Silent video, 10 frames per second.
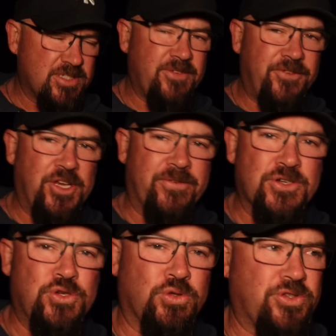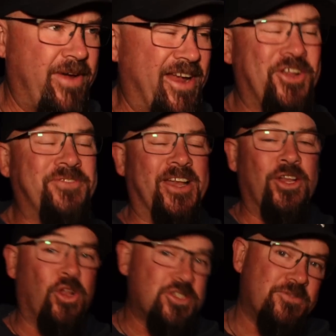There's a few different tools around. I've done
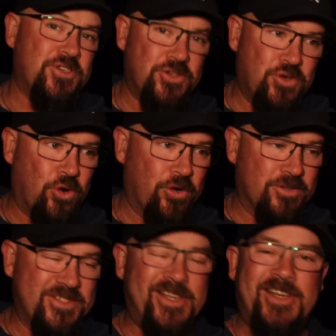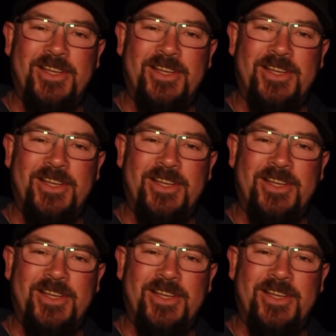lots of tutorials.